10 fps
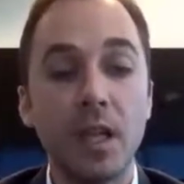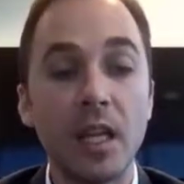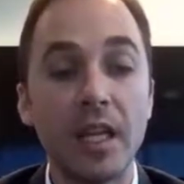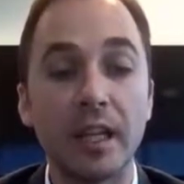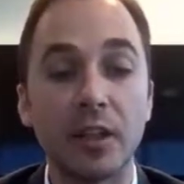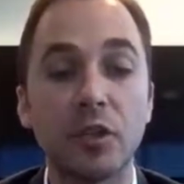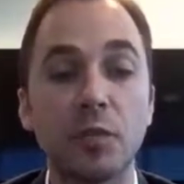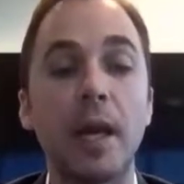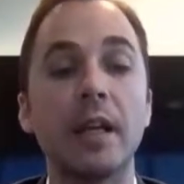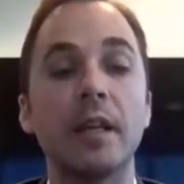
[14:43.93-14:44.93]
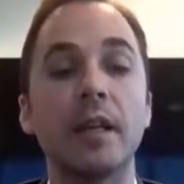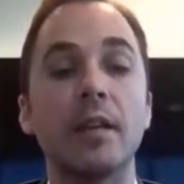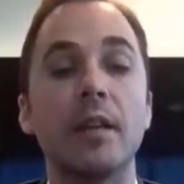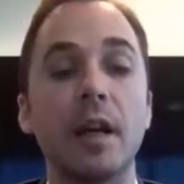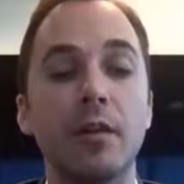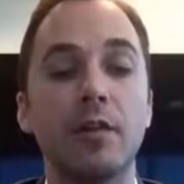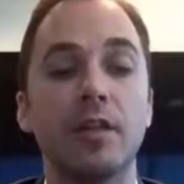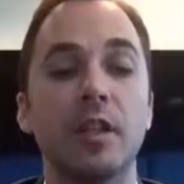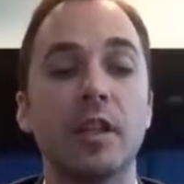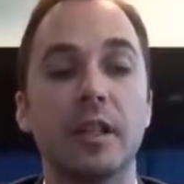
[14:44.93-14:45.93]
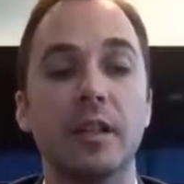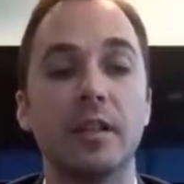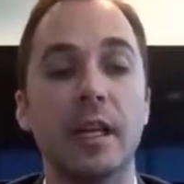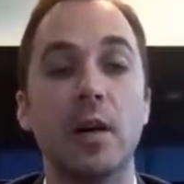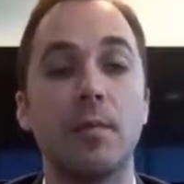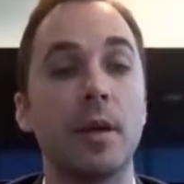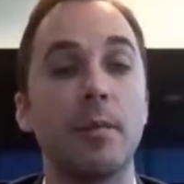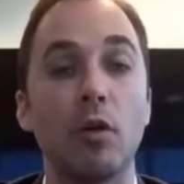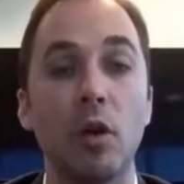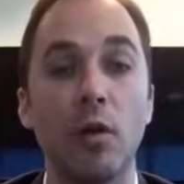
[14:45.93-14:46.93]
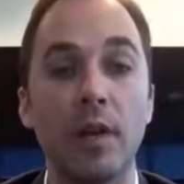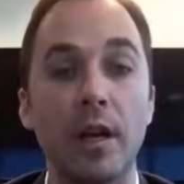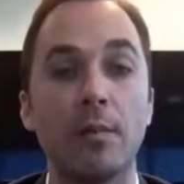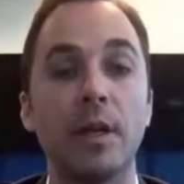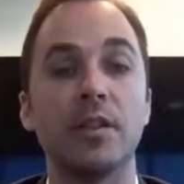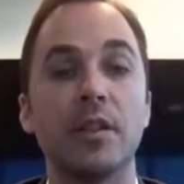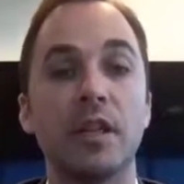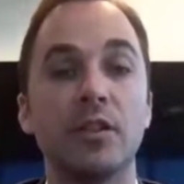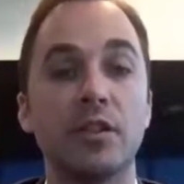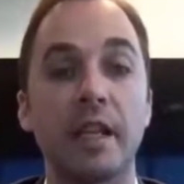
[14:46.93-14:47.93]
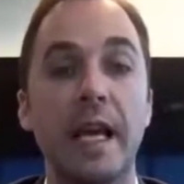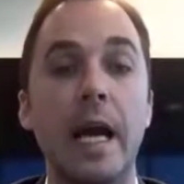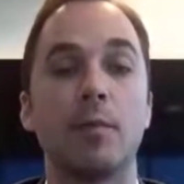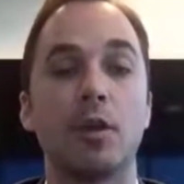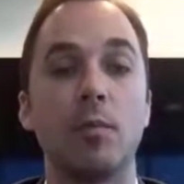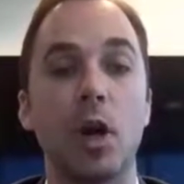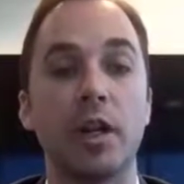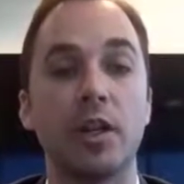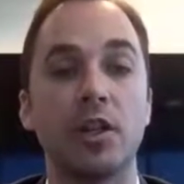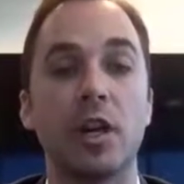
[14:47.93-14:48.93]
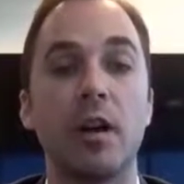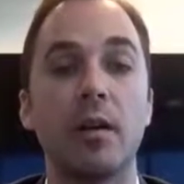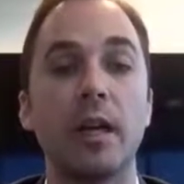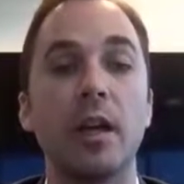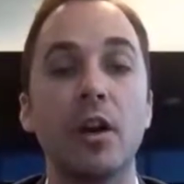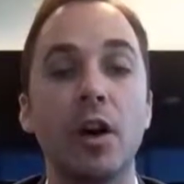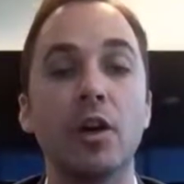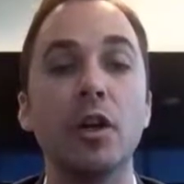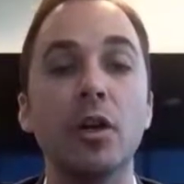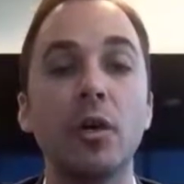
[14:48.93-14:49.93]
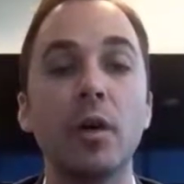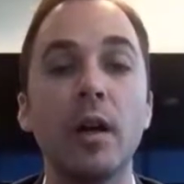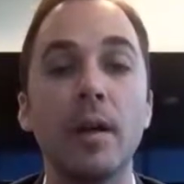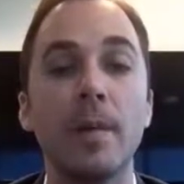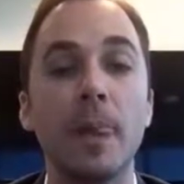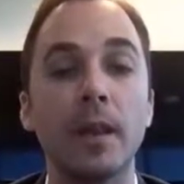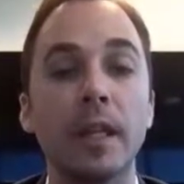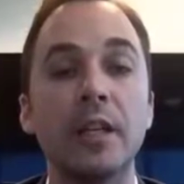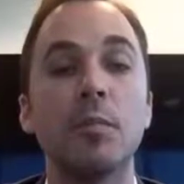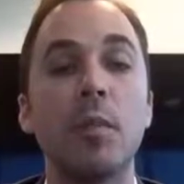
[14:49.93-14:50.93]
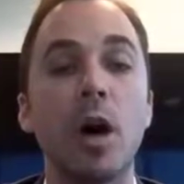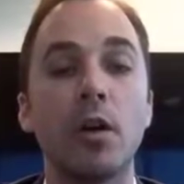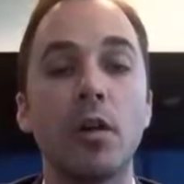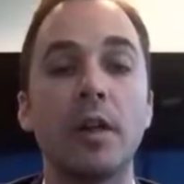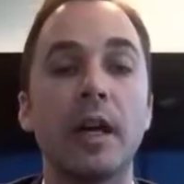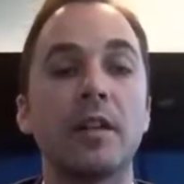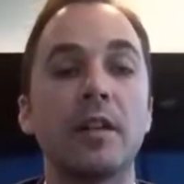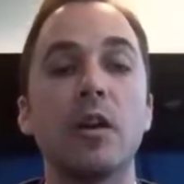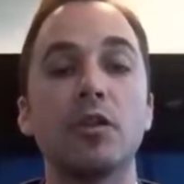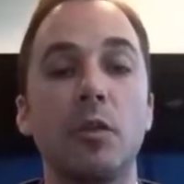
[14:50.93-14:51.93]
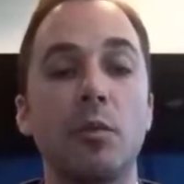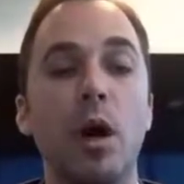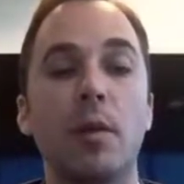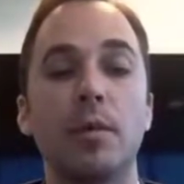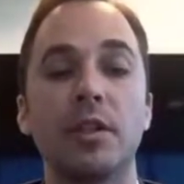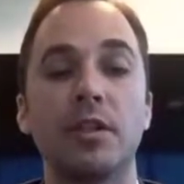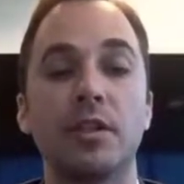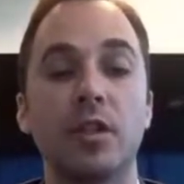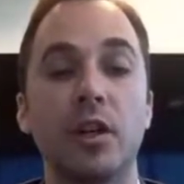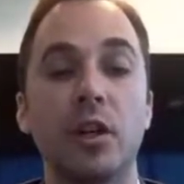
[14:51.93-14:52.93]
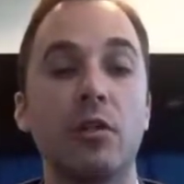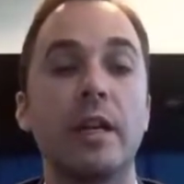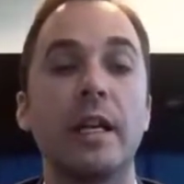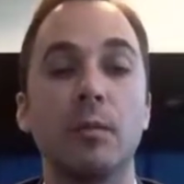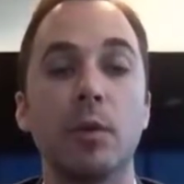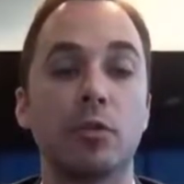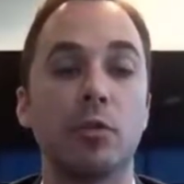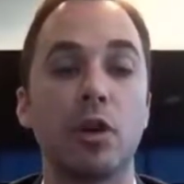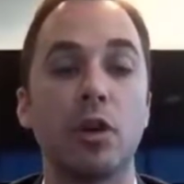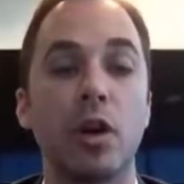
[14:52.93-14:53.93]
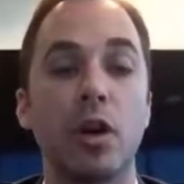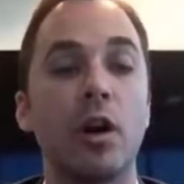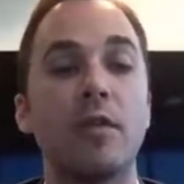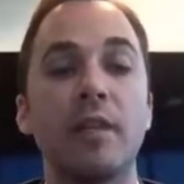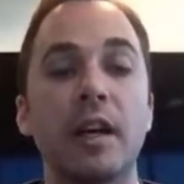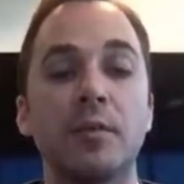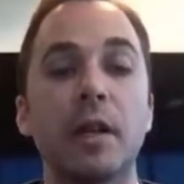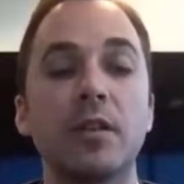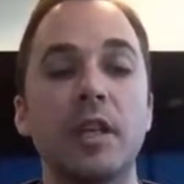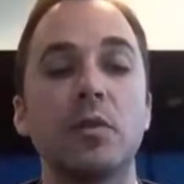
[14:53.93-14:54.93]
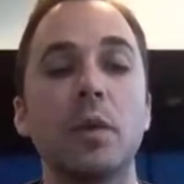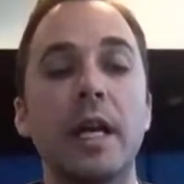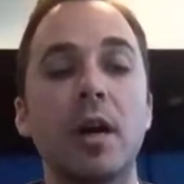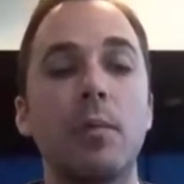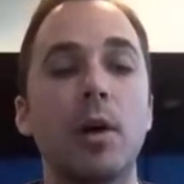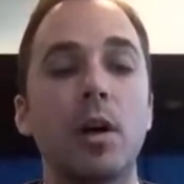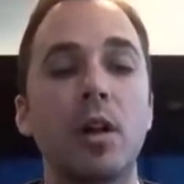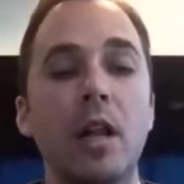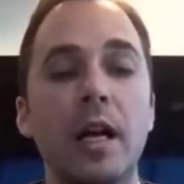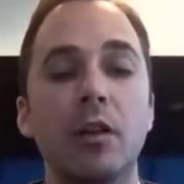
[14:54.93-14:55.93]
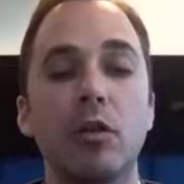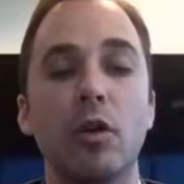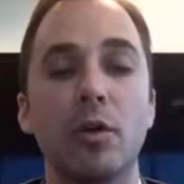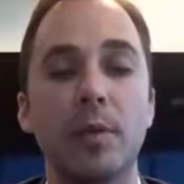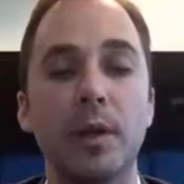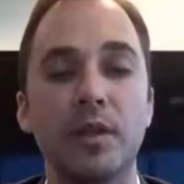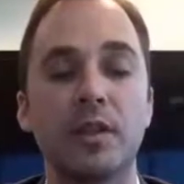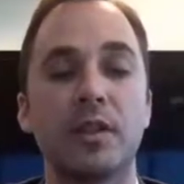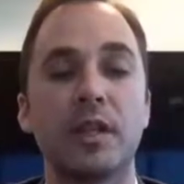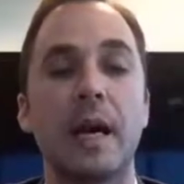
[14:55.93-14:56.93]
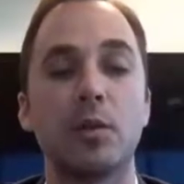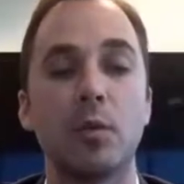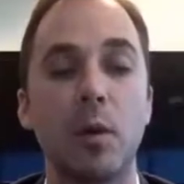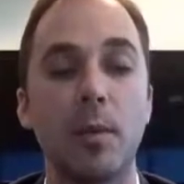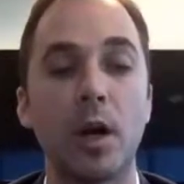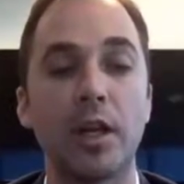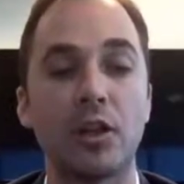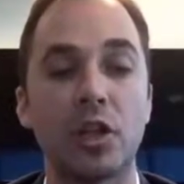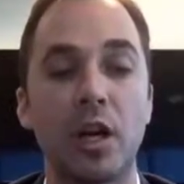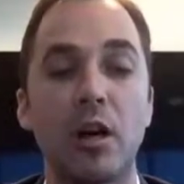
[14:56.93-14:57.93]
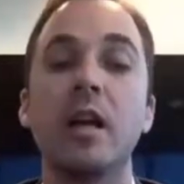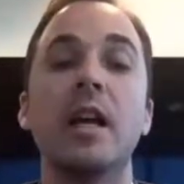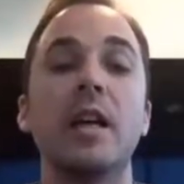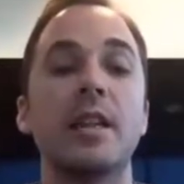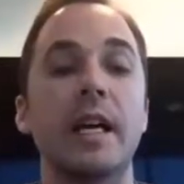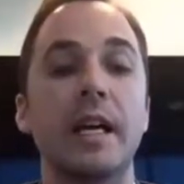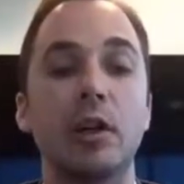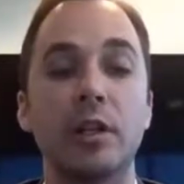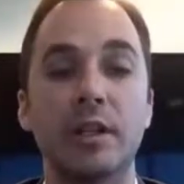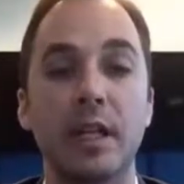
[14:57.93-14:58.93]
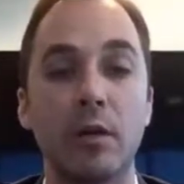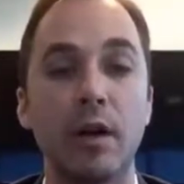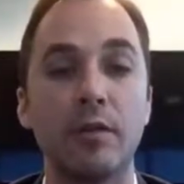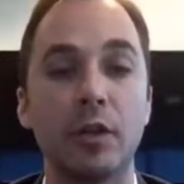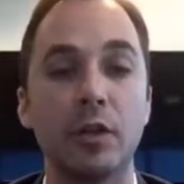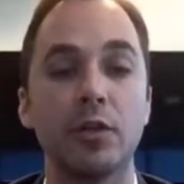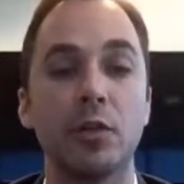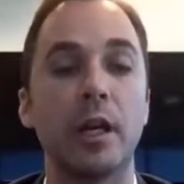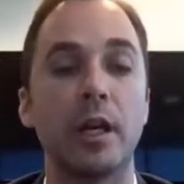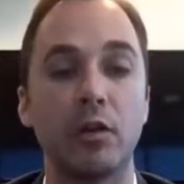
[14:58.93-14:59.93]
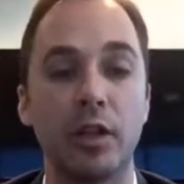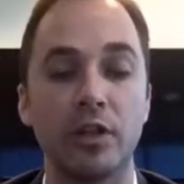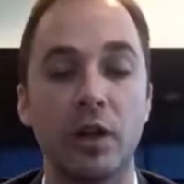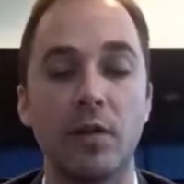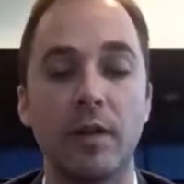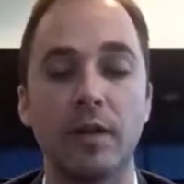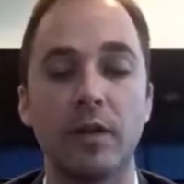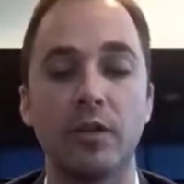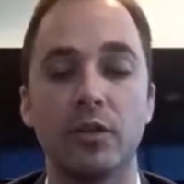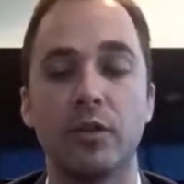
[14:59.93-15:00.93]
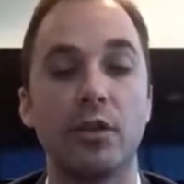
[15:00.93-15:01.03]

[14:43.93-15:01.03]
in expanding their facilities to help them grow their business to capture market share. And in our new lease model, that's how Zone Properties is going to create the most return on our investments. As we help our client grow their business, capture more market share, they increase their revenues, we increase our revenues. So it's a